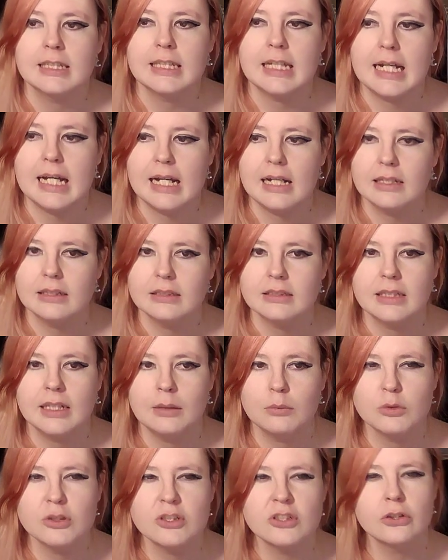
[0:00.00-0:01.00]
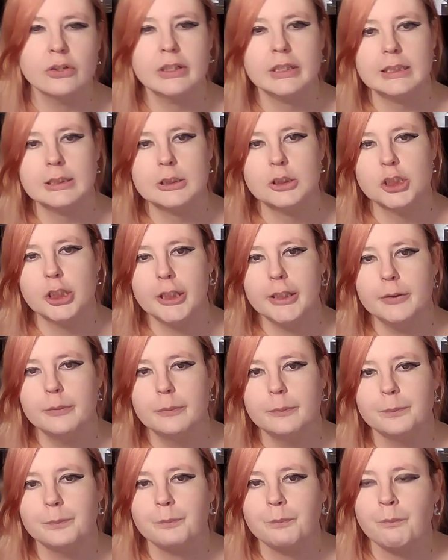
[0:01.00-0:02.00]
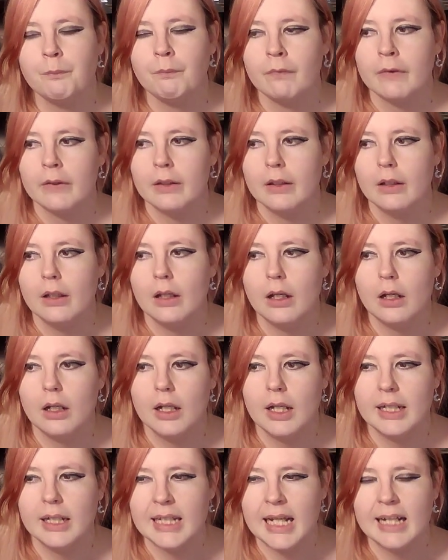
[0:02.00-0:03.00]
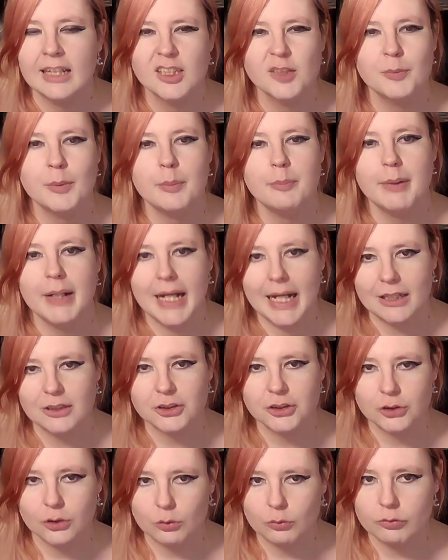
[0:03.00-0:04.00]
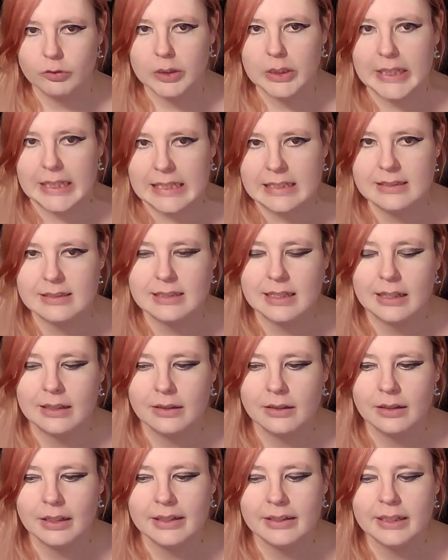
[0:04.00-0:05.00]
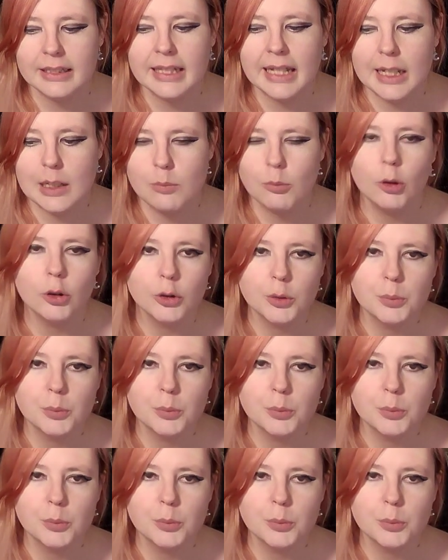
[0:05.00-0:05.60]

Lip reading: that it was so glitchy. And it had to be patched on release, and like the game